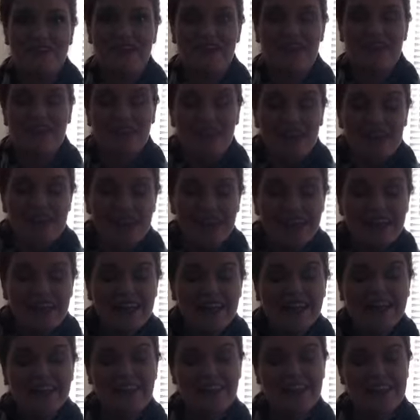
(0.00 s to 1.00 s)

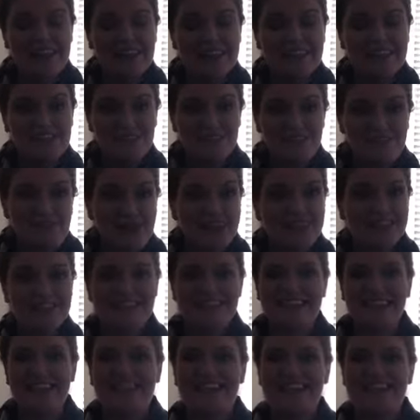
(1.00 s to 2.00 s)
Lafayette. Thank you so
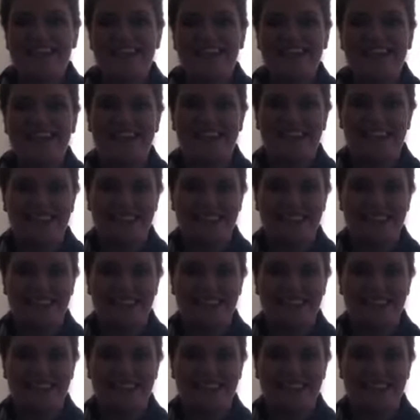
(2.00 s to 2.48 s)
much. And